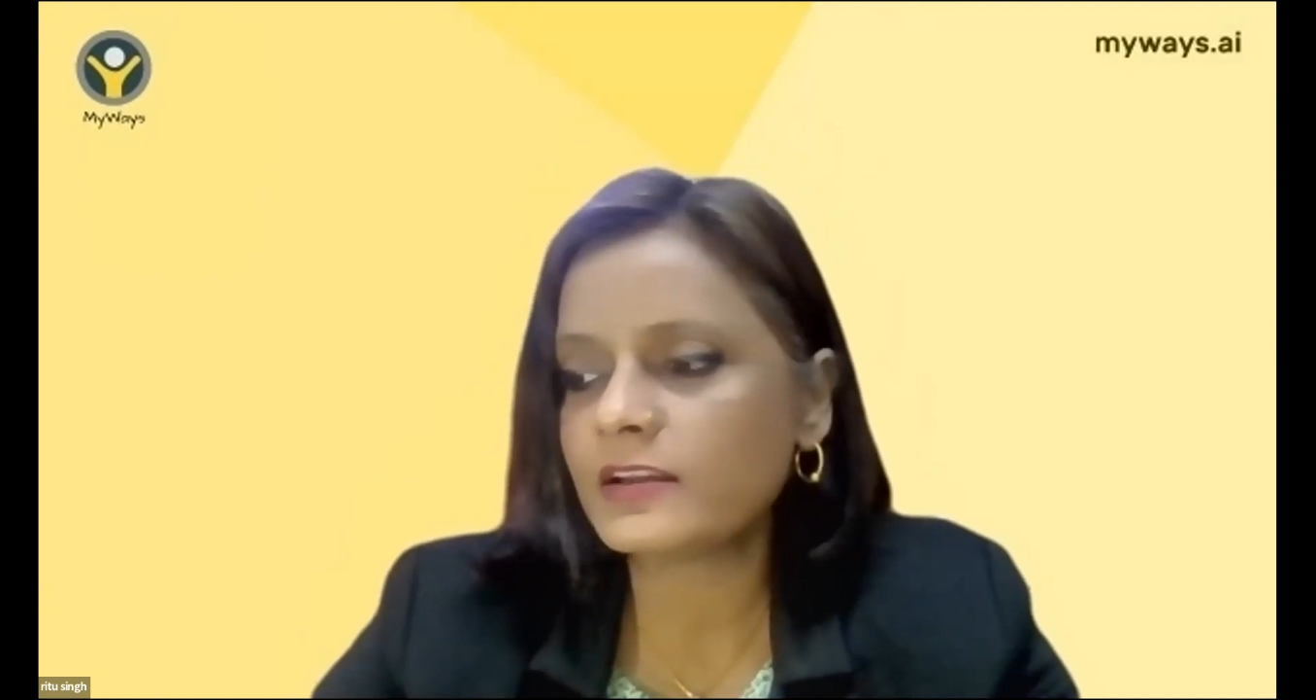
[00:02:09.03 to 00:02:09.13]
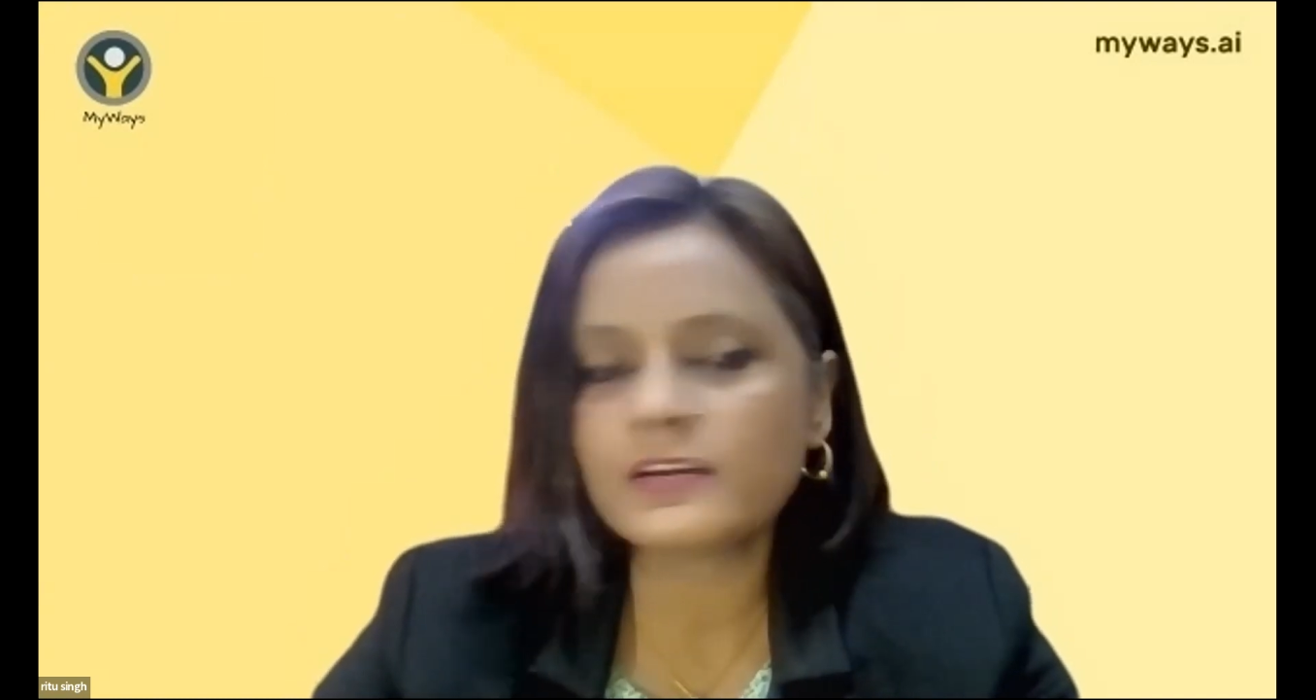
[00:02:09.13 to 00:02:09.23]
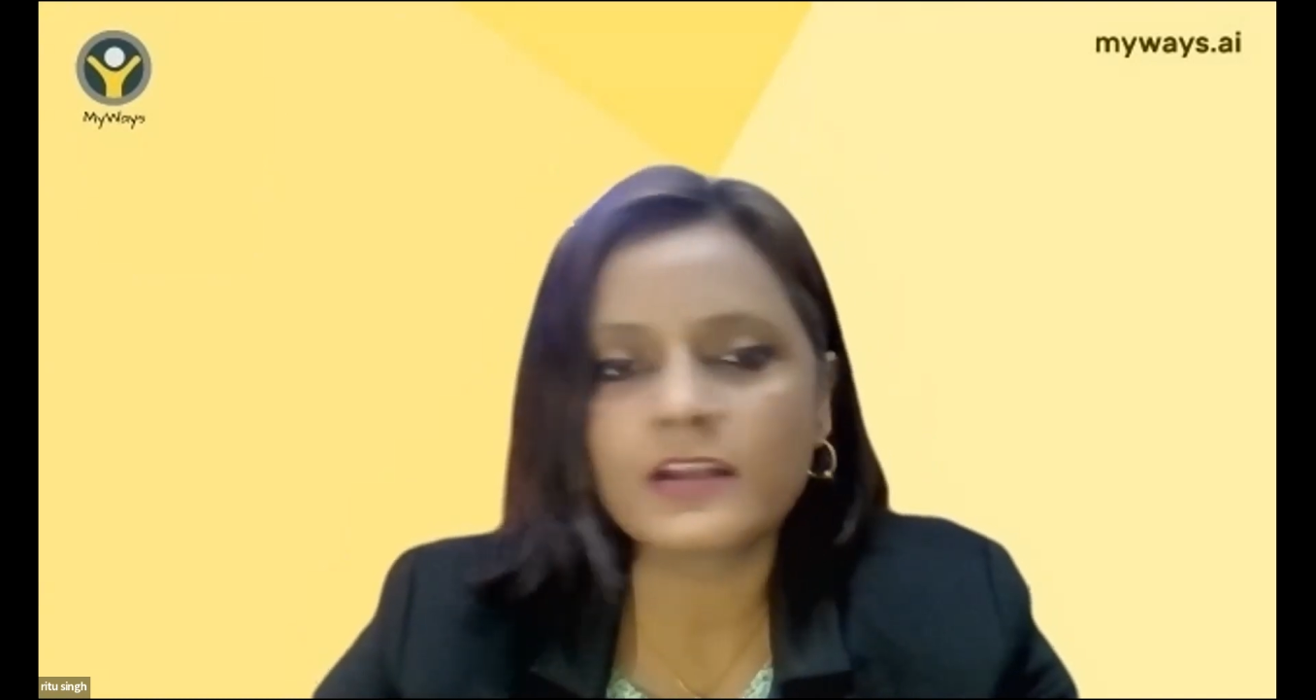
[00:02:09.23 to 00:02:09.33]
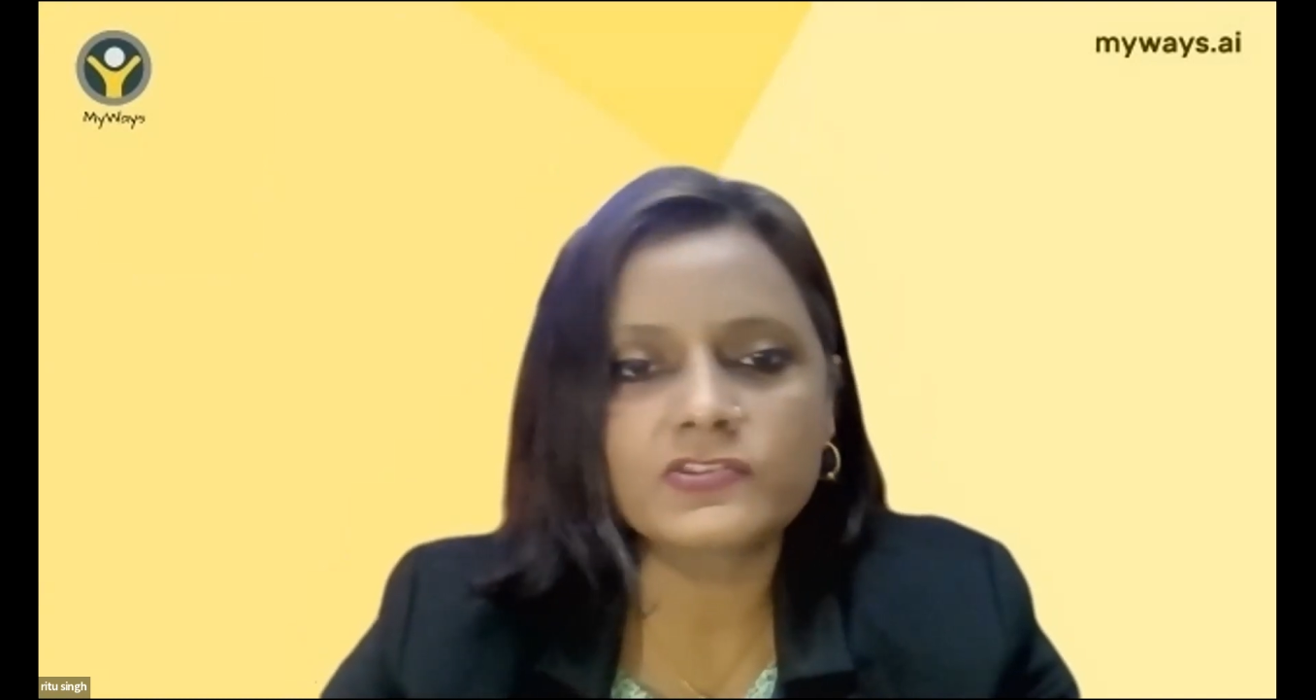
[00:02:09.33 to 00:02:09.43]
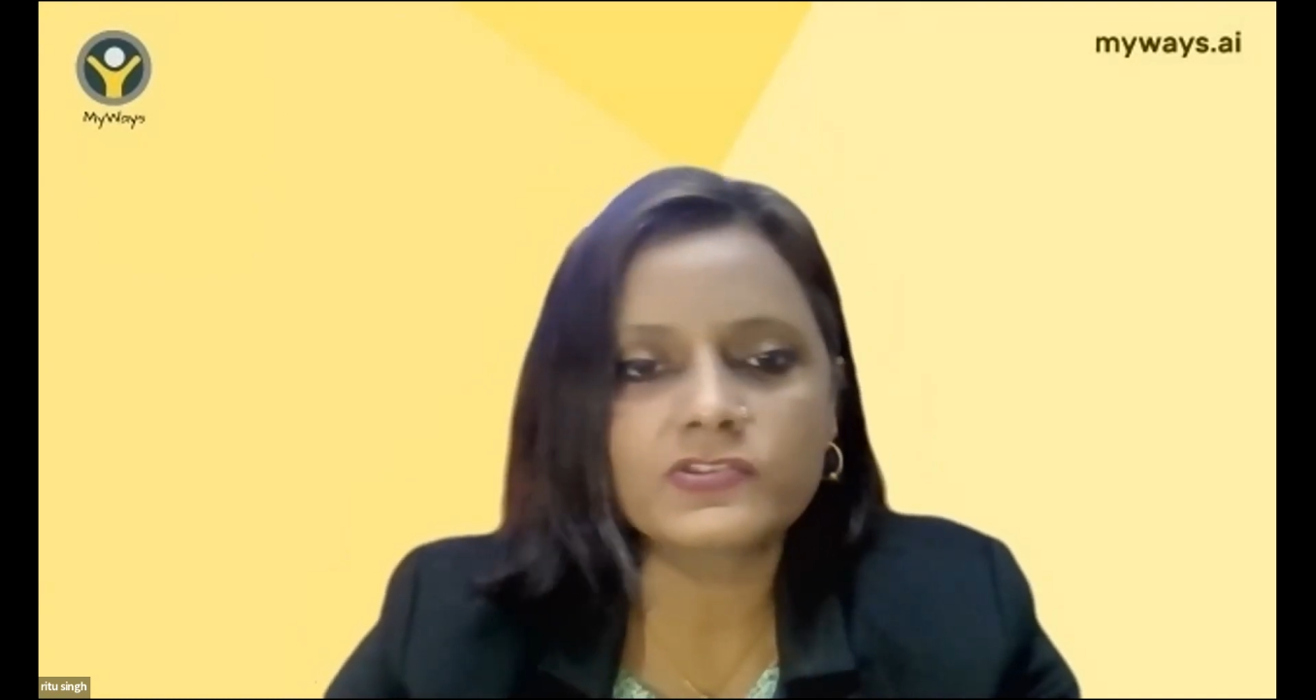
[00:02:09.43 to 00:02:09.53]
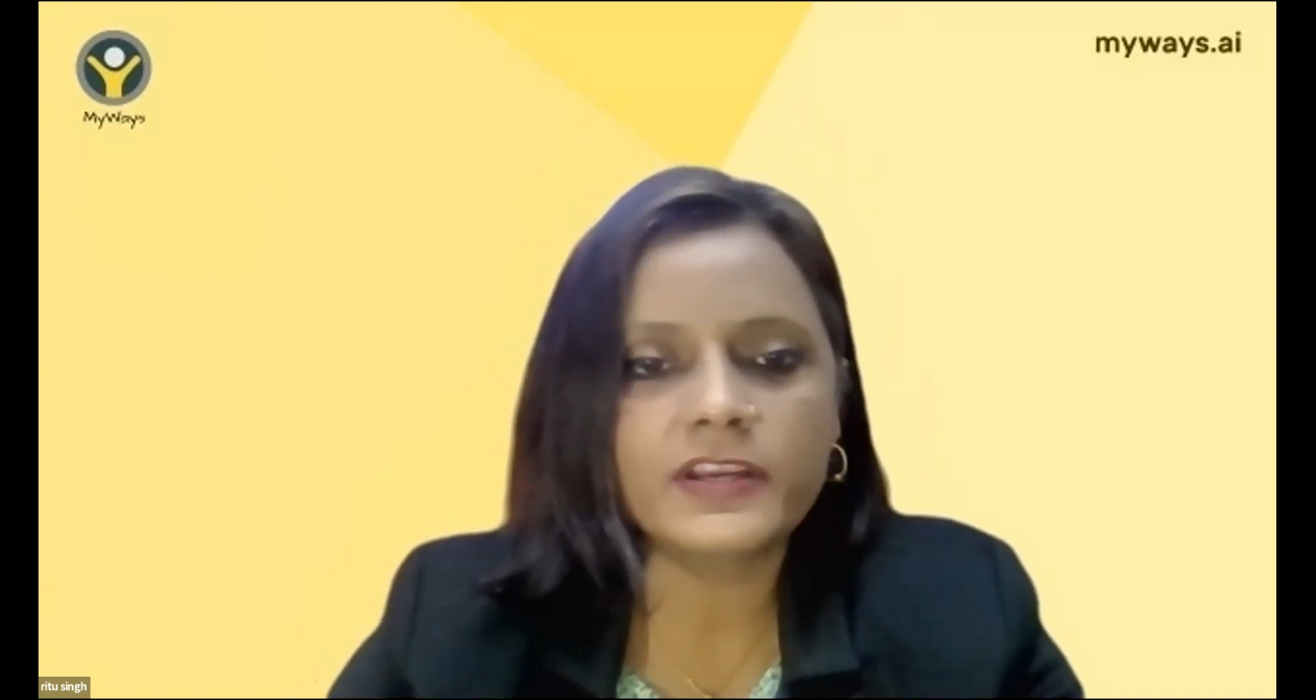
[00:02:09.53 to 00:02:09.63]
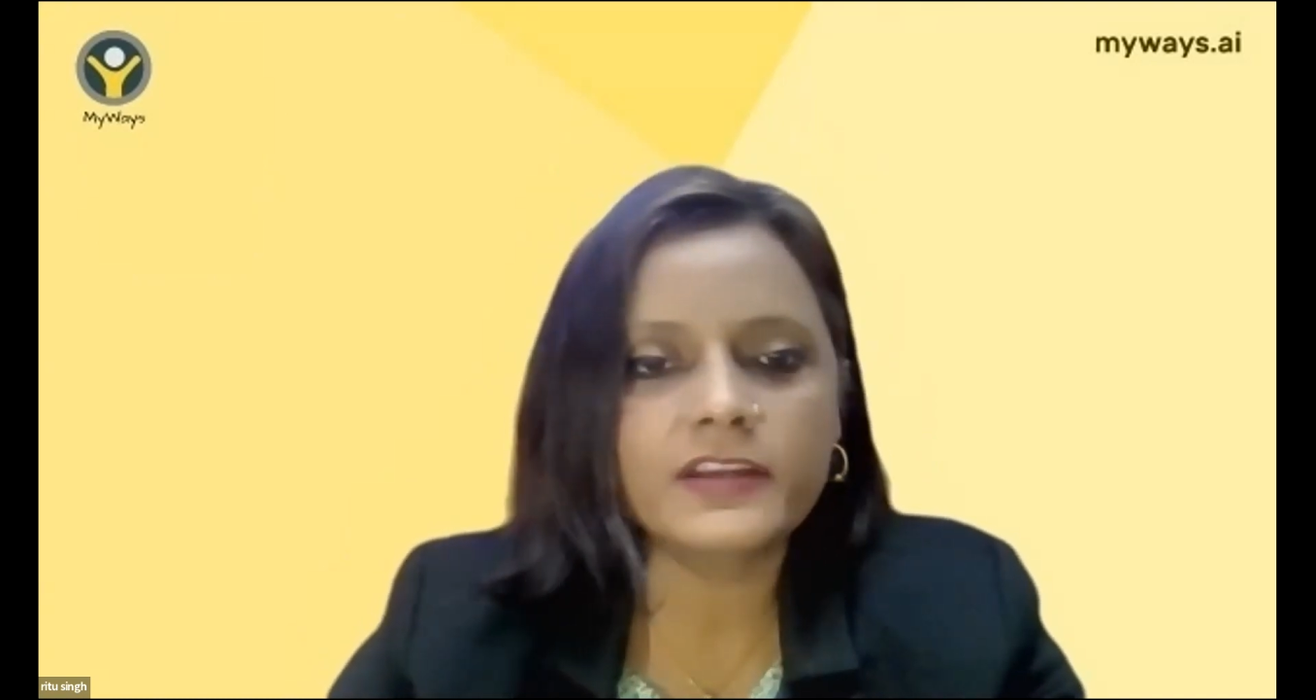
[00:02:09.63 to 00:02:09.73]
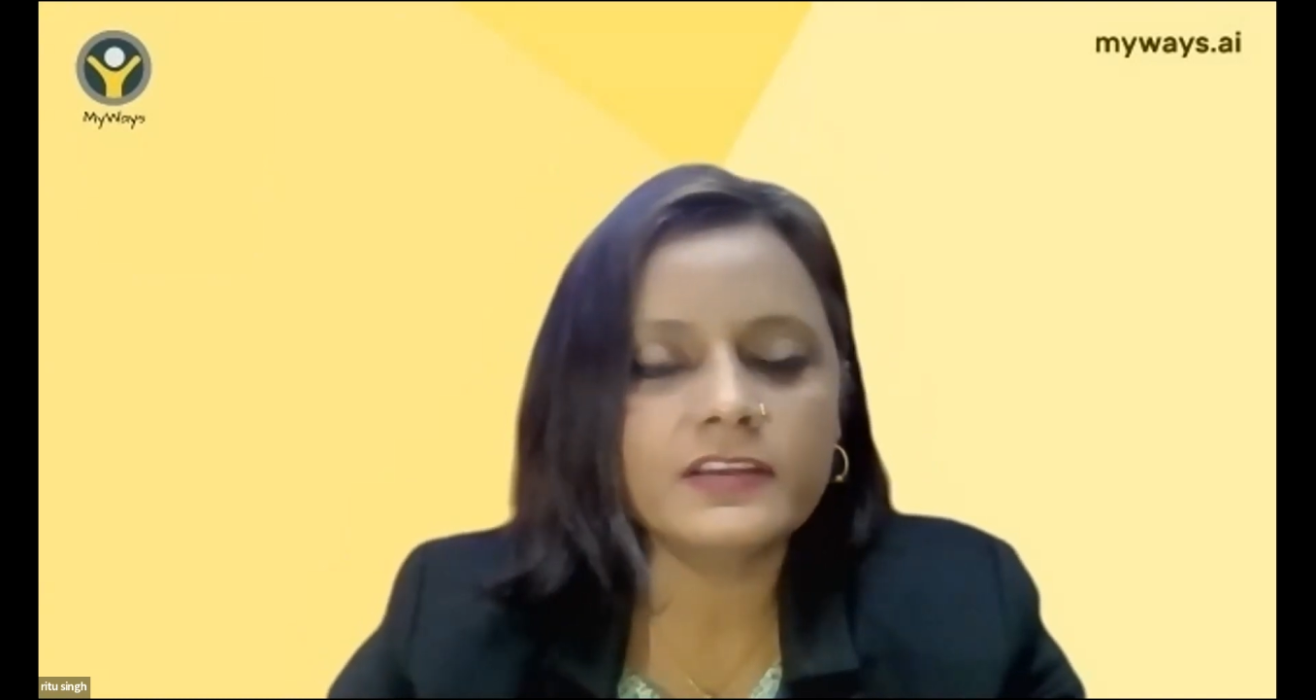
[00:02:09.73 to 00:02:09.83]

congratulate